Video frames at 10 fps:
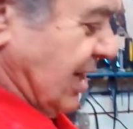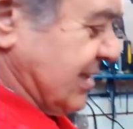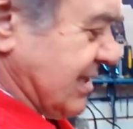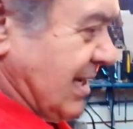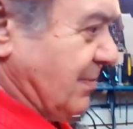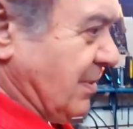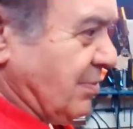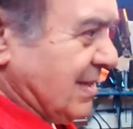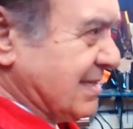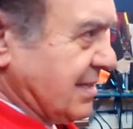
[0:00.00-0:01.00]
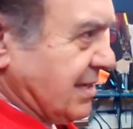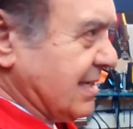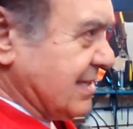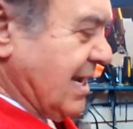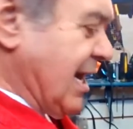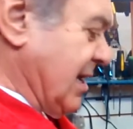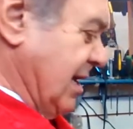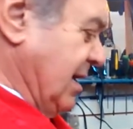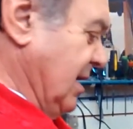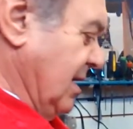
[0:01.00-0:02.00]
shines it up, and plus it takes
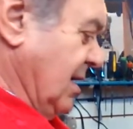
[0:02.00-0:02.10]
any